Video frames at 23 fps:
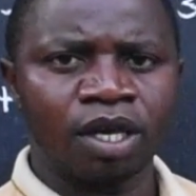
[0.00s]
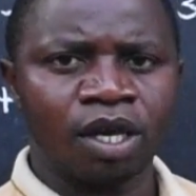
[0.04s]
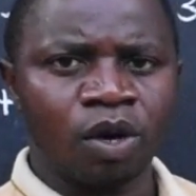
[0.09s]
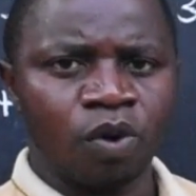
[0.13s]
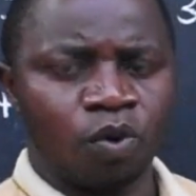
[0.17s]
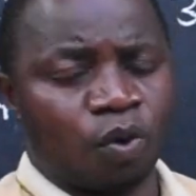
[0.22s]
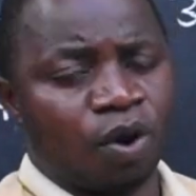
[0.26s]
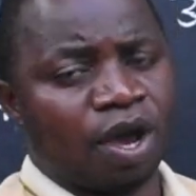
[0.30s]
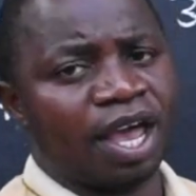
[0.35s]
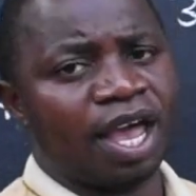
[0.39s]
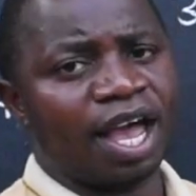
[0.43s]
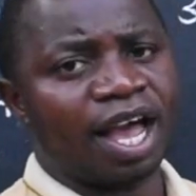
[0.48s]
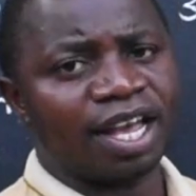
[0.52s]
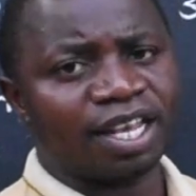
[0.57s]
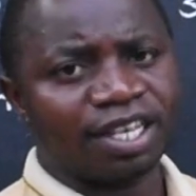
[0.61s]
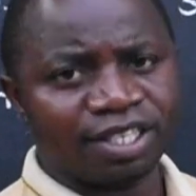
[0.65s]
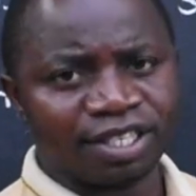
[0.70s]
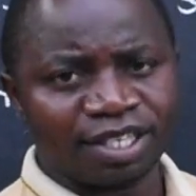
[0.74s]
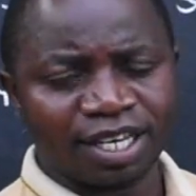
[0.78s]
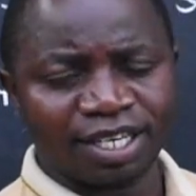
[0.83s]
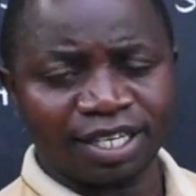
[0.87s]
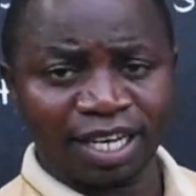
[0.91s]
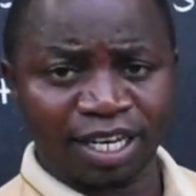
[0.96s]
Where is
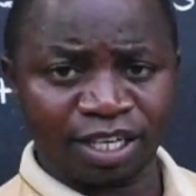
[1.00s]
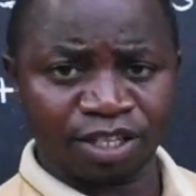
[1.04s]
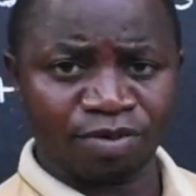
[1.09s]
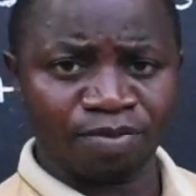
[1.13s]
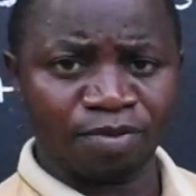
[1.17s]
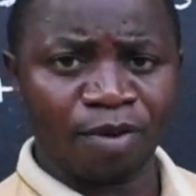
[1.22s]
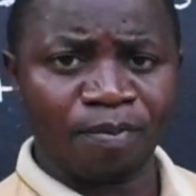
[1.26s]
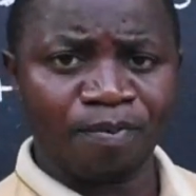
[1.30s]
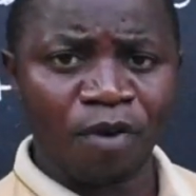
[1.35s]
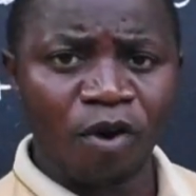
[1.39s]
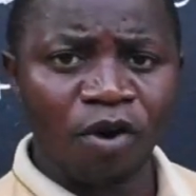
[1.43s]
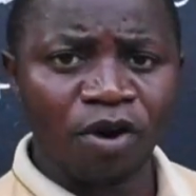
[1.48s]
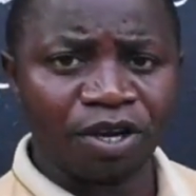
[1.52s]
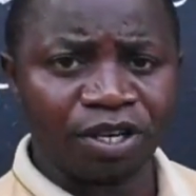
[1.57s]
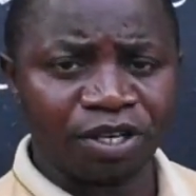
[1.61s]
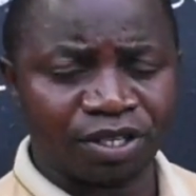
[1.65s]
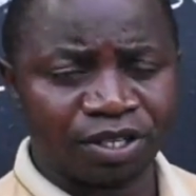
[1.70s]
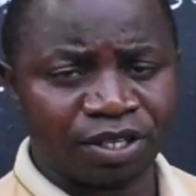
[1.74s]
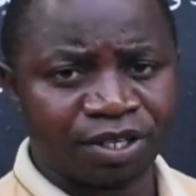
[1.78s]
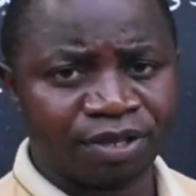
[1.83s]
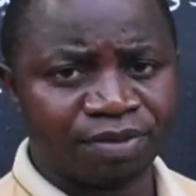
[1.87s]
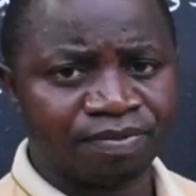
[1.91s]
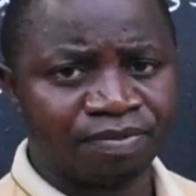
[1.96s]
the decimal
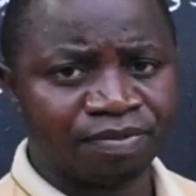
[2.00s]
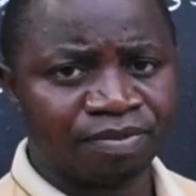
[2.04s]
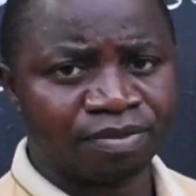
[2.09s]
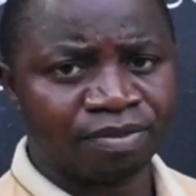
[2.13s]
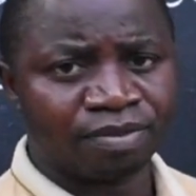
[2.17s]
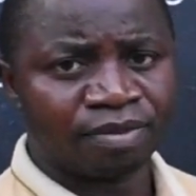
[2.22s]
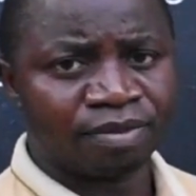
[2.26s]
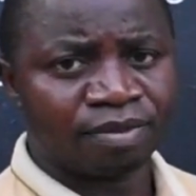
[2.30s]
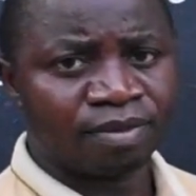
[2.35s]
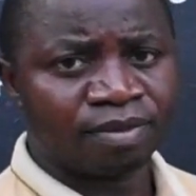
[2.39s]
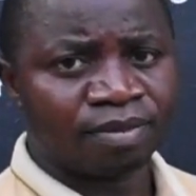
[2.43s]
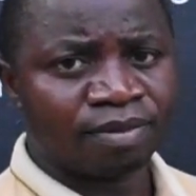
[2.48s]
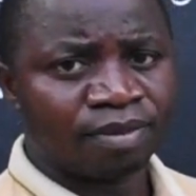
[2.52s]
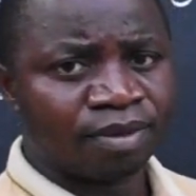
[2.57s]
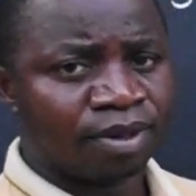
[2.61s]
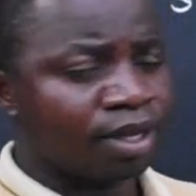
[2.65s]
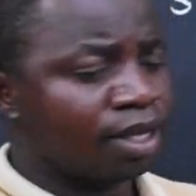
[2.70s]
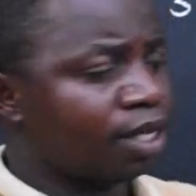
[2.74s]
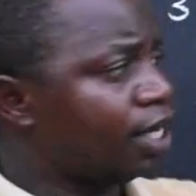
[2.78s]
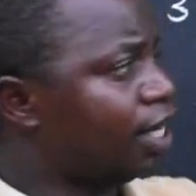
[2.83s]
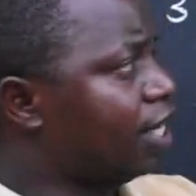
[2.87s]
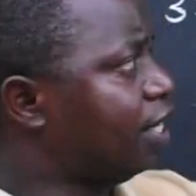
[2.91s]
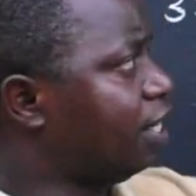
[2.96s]
point?
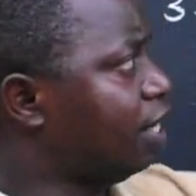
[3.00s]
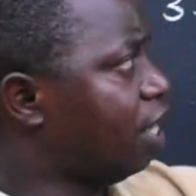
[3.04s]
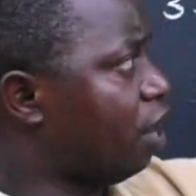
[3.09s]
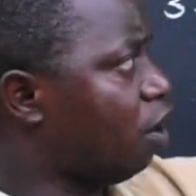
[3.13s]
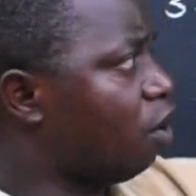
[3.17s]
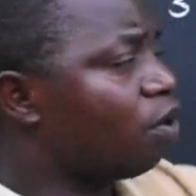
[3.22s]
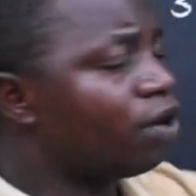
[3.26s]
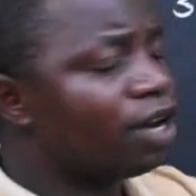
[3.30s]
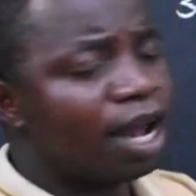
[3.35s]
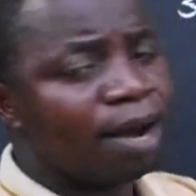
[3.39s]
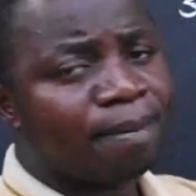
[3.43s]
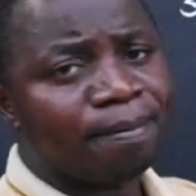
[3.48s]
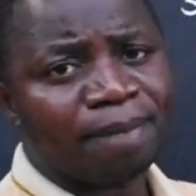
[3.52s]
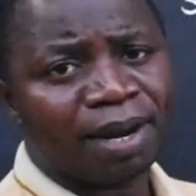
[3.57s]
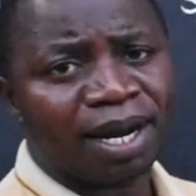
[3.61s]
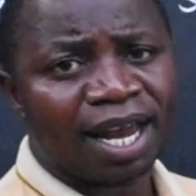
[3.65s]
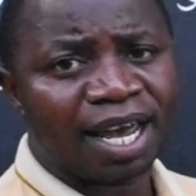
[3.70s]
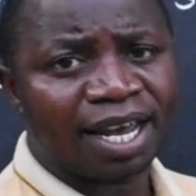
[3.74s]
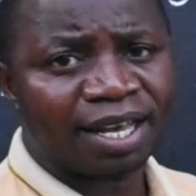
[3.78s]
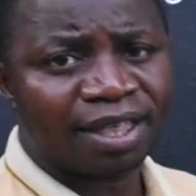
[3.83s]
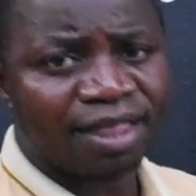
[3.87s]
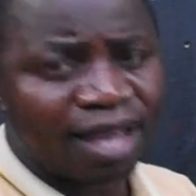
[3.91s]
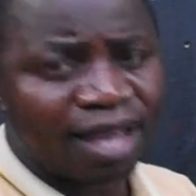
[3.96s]
In a whole number like